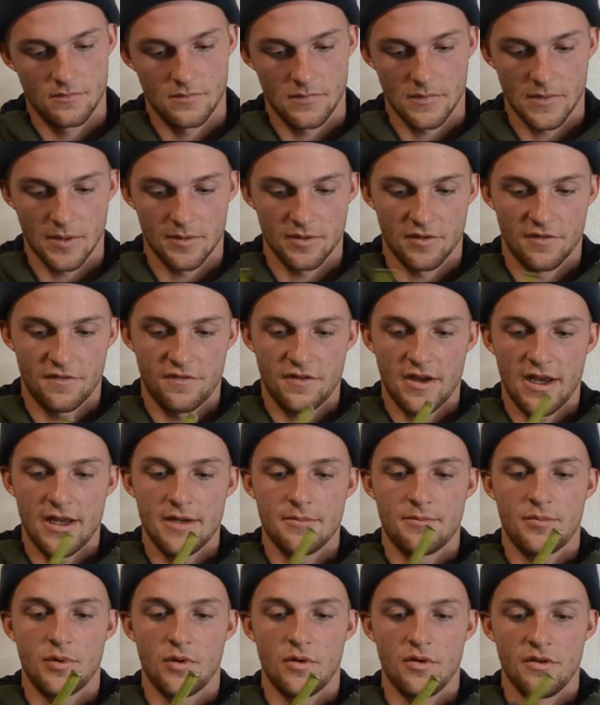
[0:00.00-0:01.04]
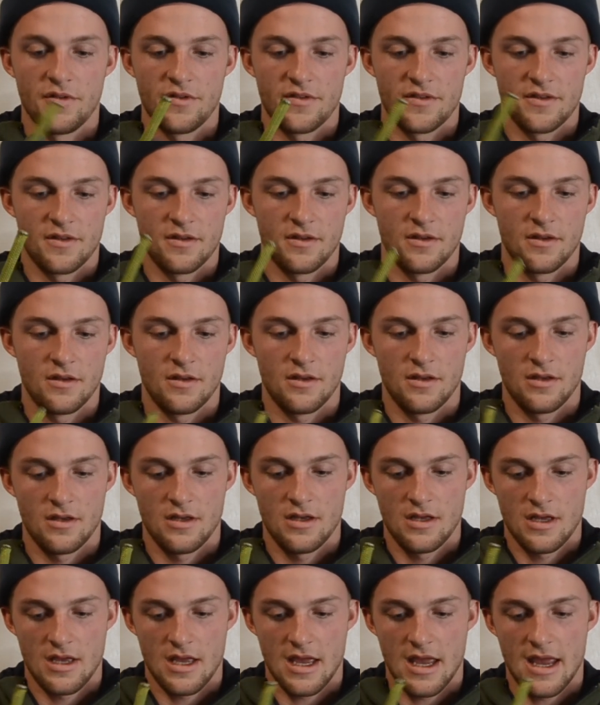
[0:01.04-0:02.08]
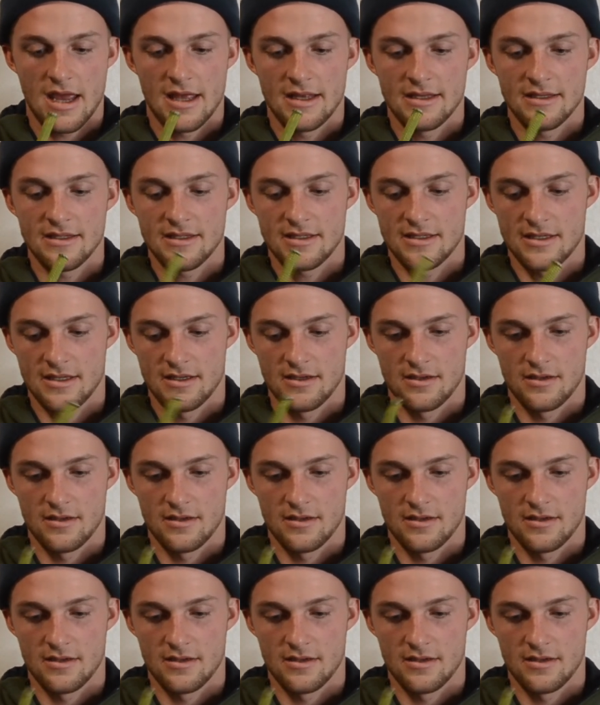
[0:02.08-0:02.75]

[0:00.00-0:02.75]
I'm going to find both ends